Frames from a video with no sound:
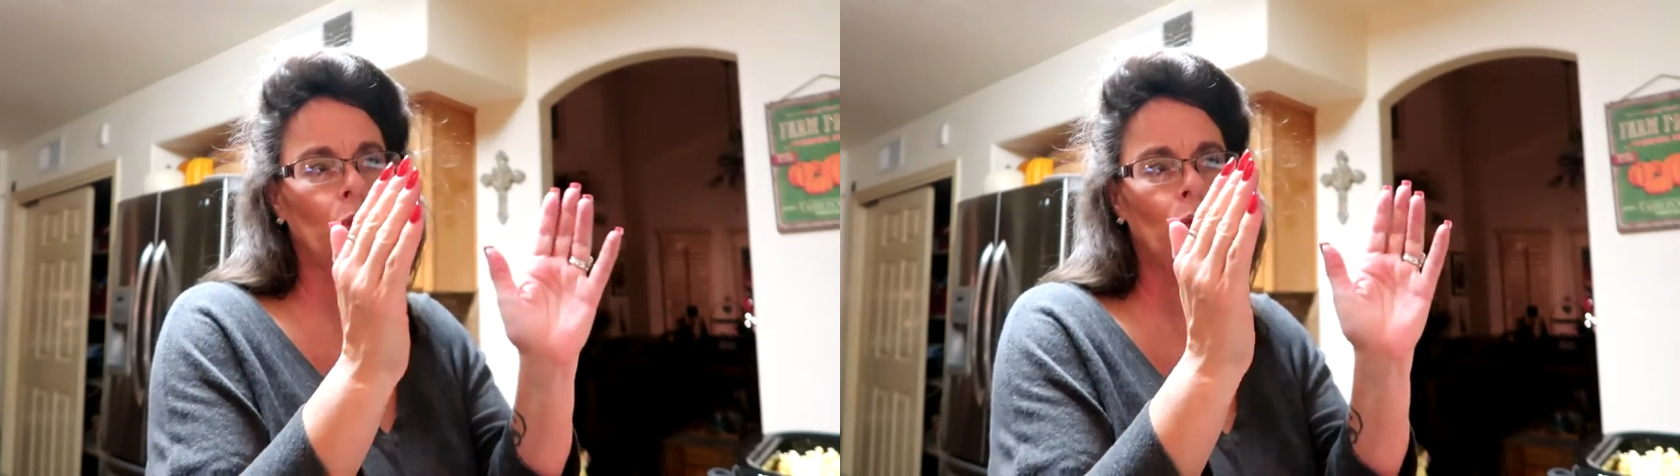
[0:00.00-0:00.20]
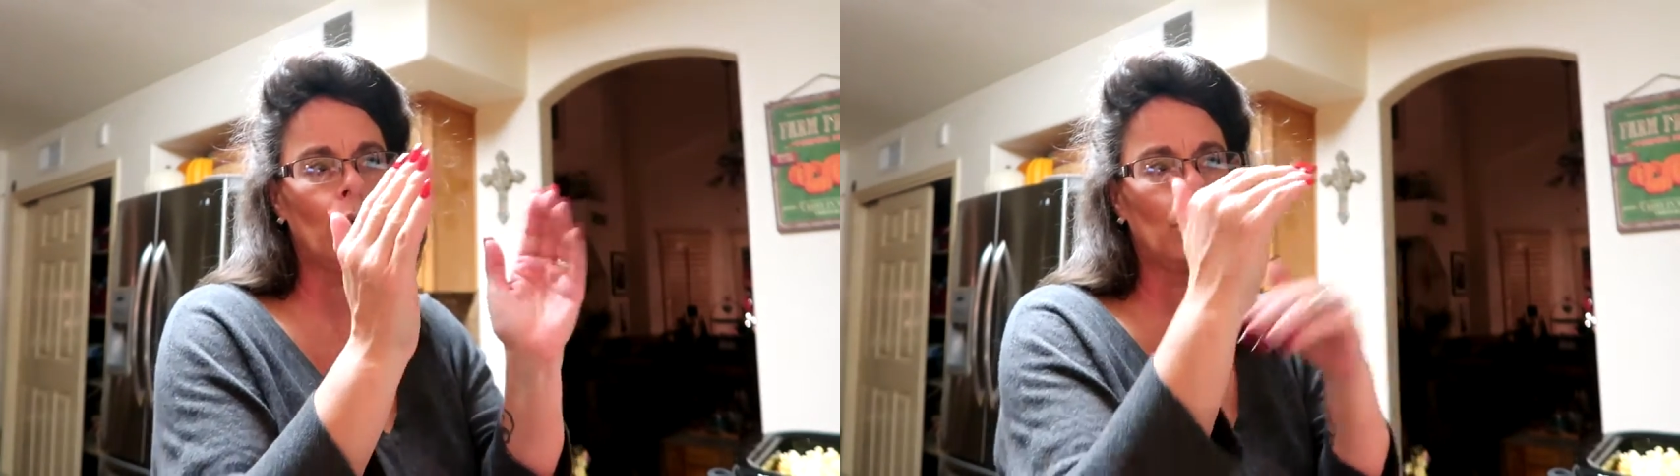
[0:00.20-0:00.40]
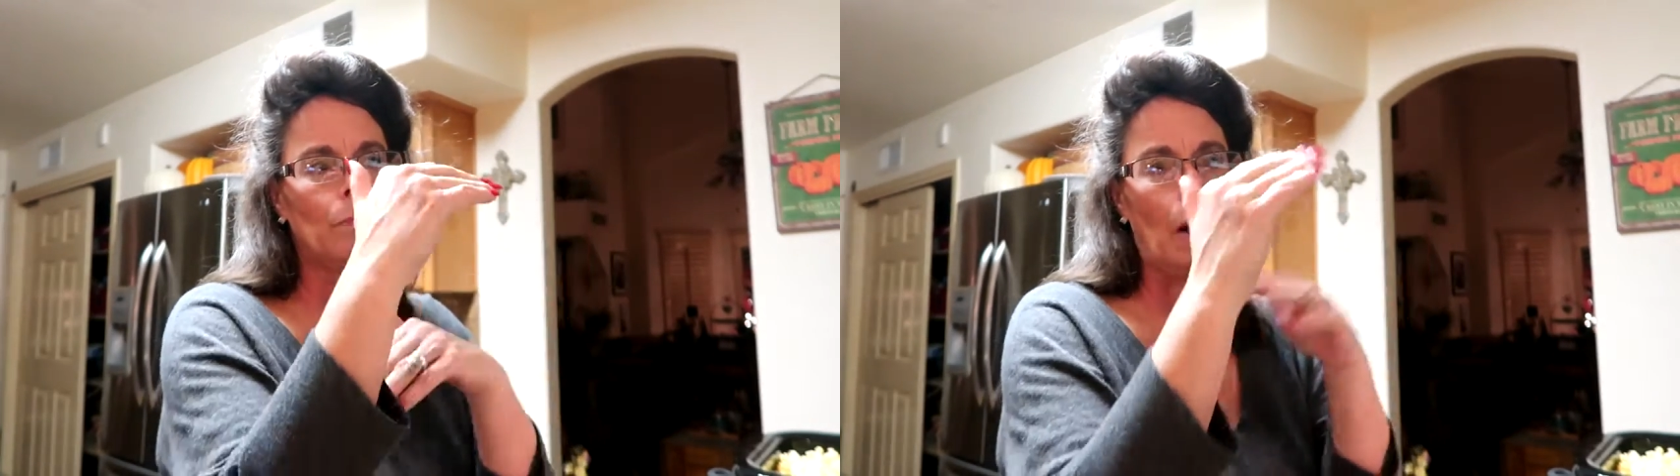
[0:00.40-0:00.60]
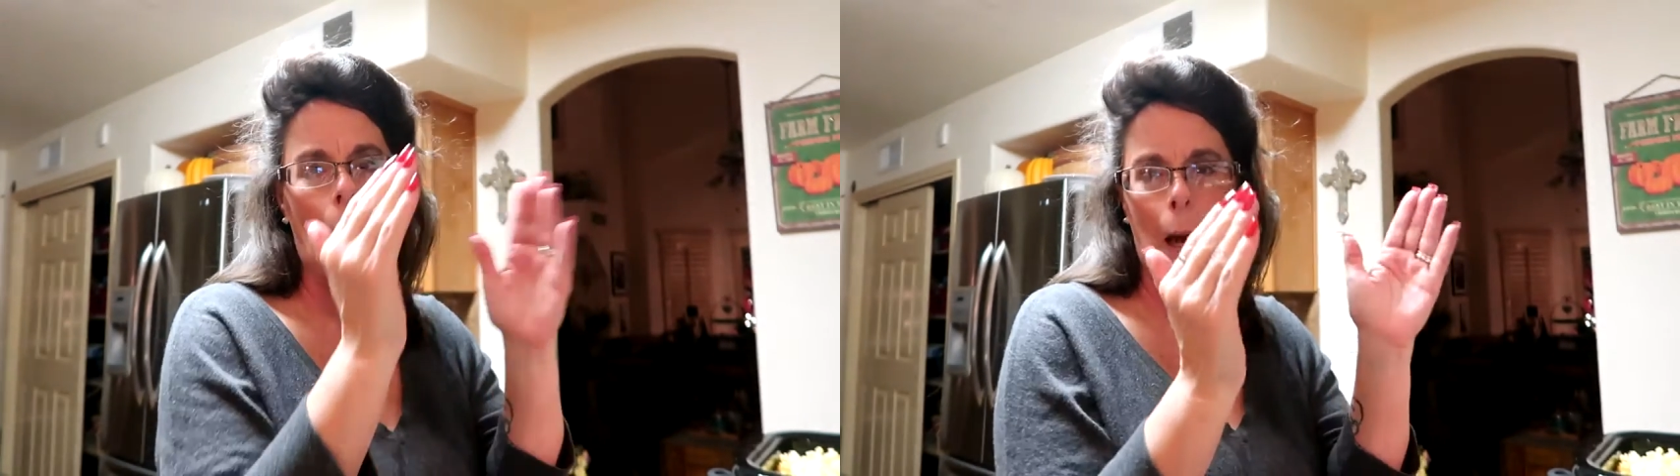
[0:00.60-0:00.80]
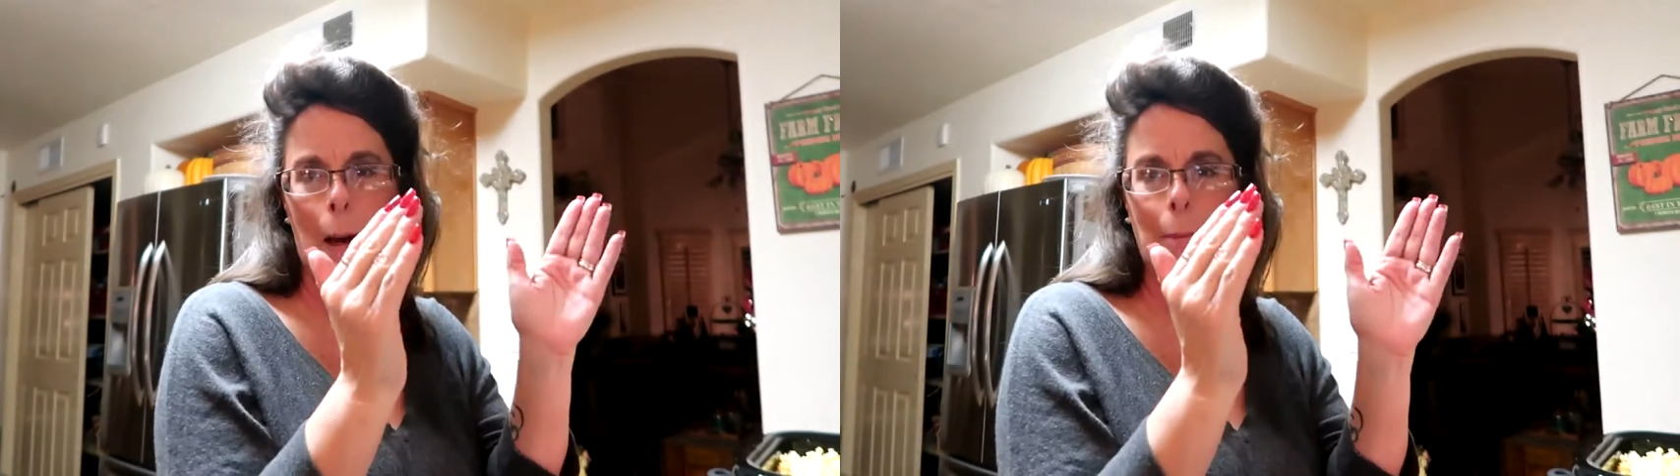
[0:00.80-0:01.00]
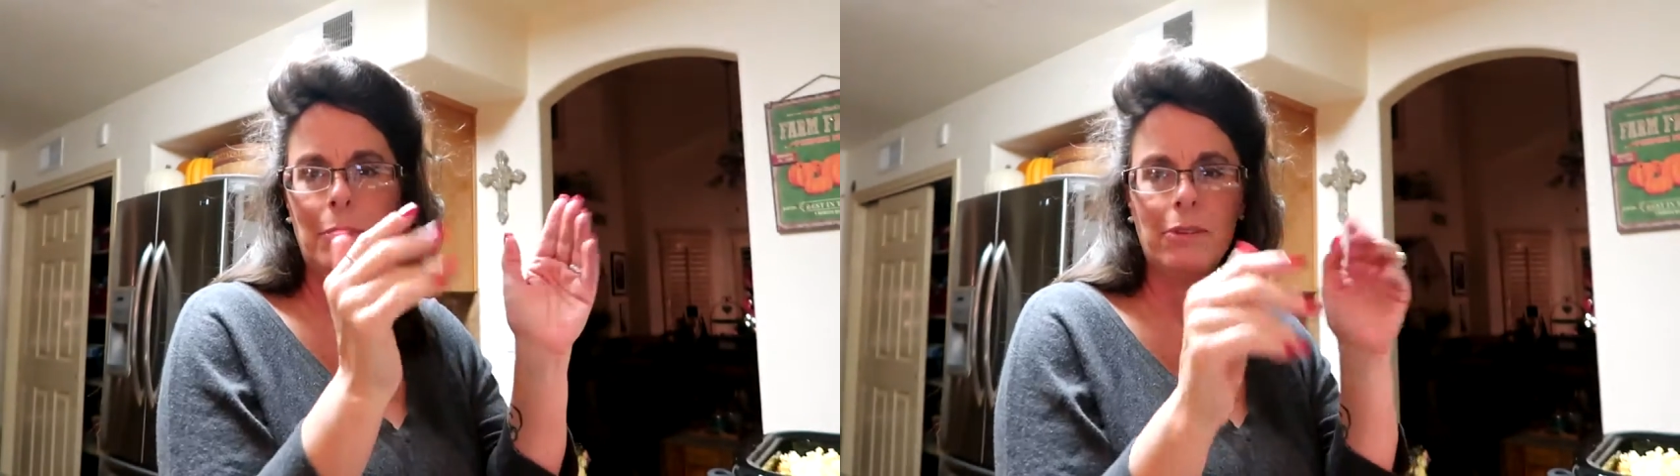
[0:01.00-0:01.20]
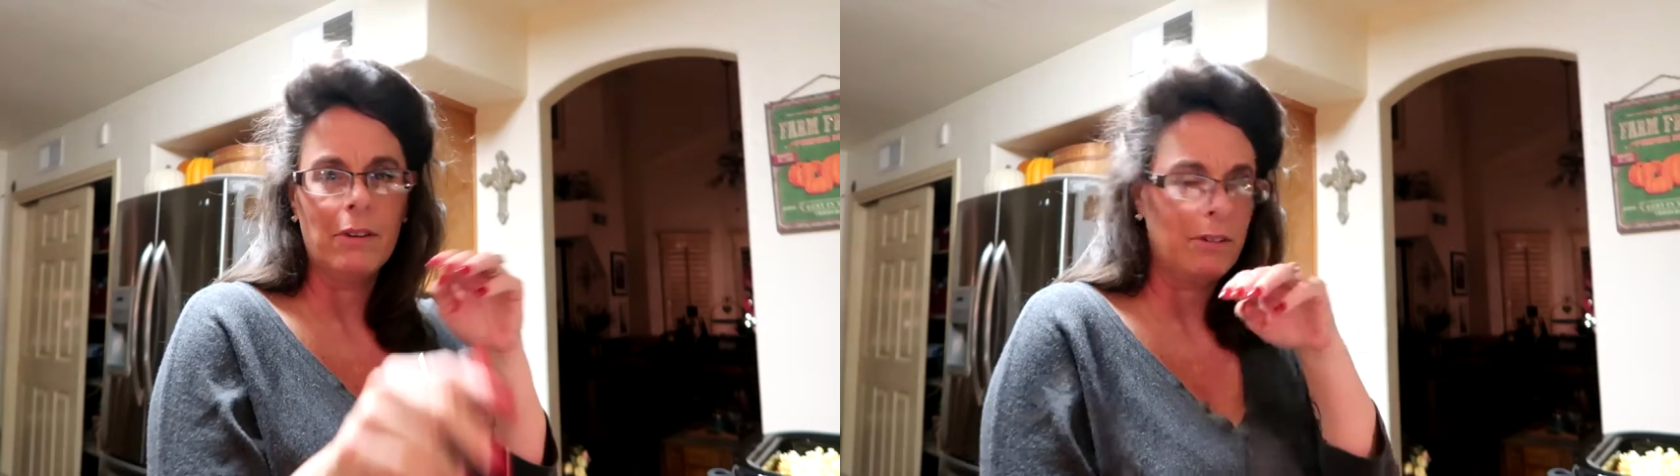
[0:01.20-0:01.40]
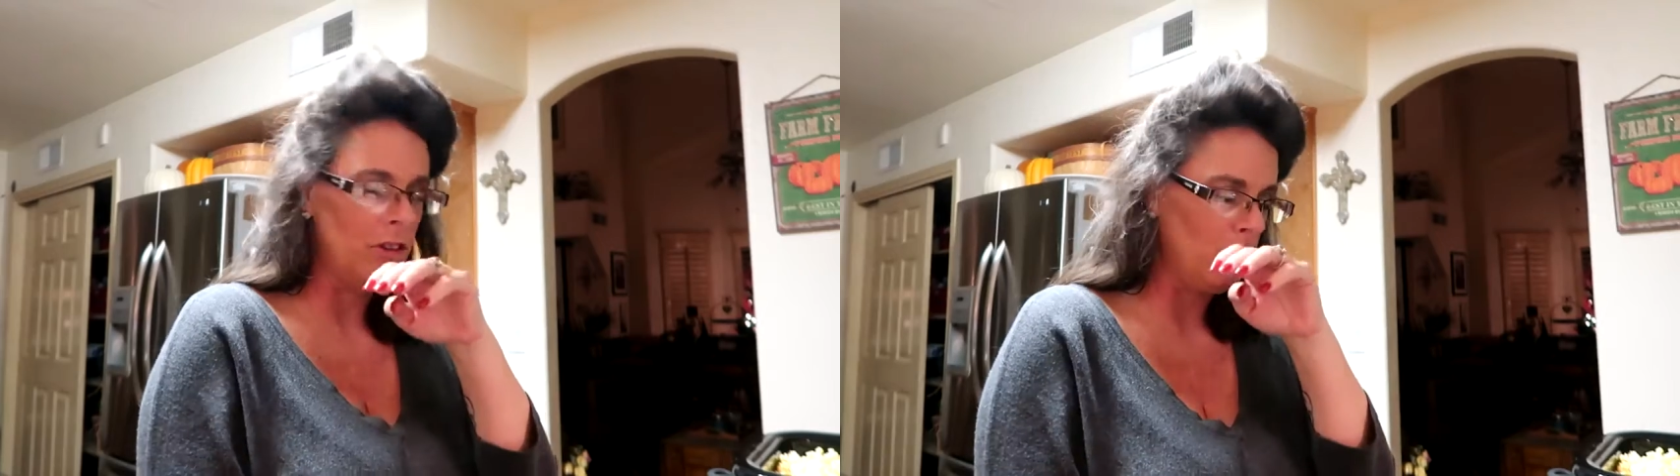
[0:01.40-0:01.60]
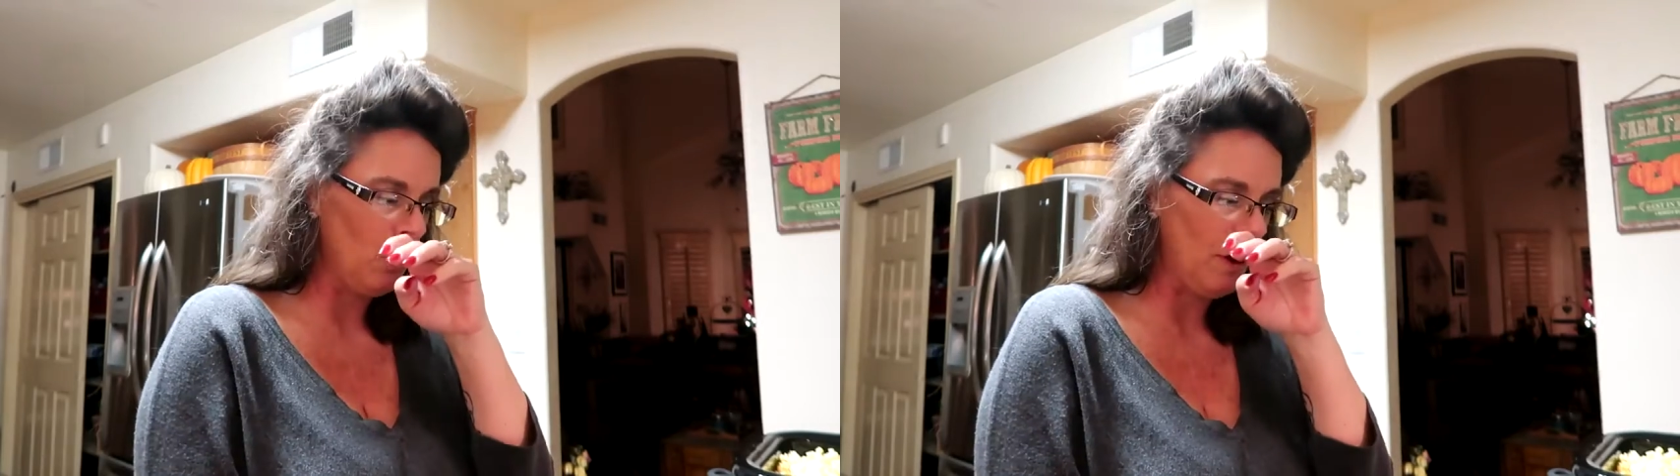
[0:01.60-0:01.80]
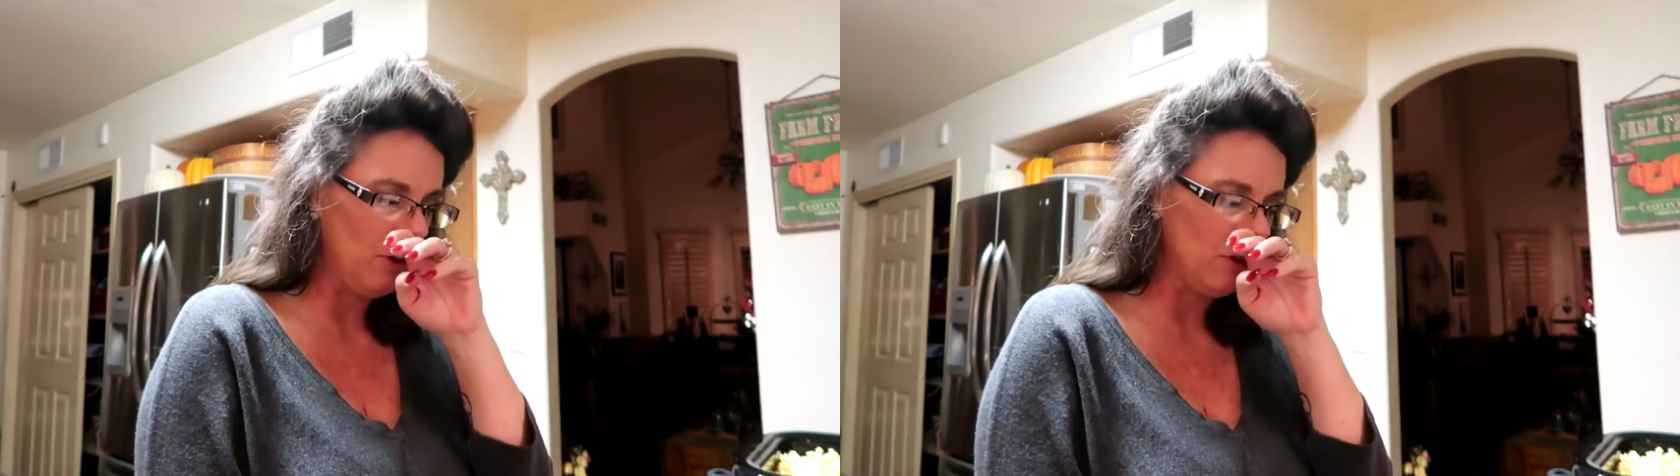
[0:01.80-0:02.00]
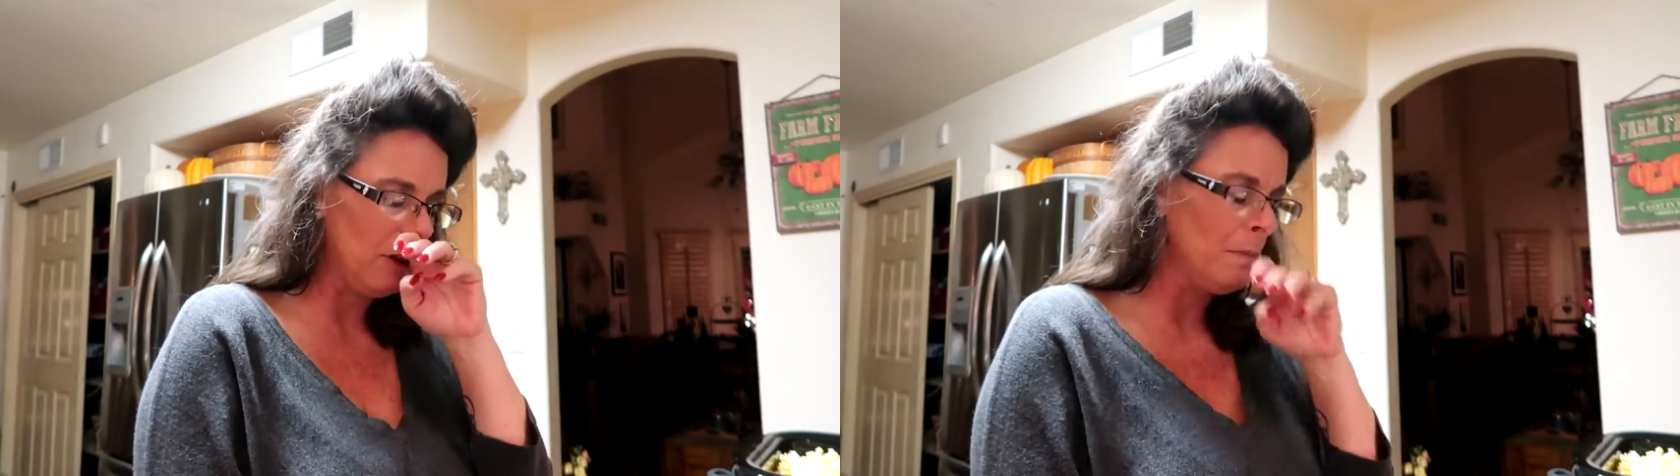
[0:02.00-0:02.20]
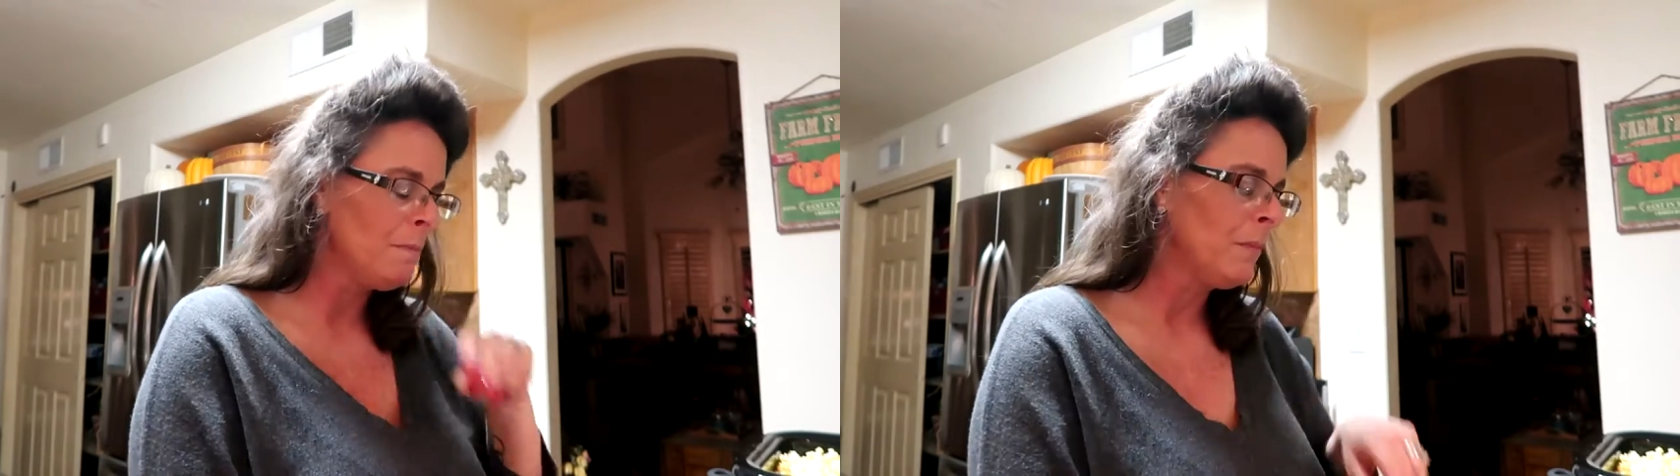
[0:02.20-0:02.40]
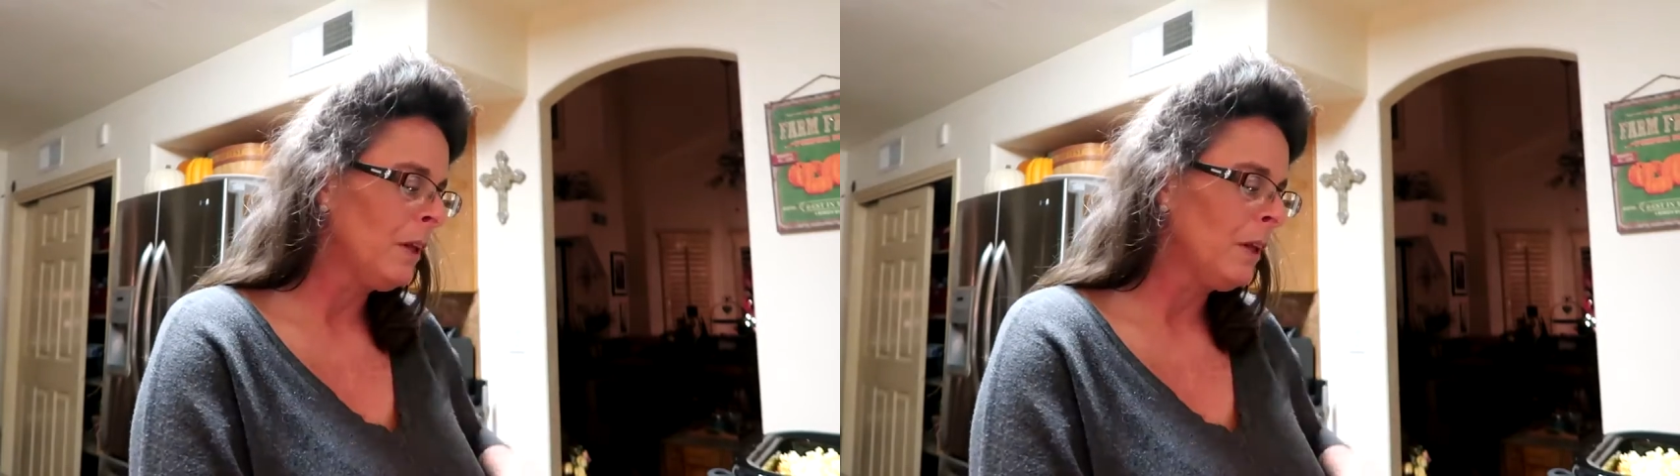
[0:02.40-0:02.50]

Google Hubs situation.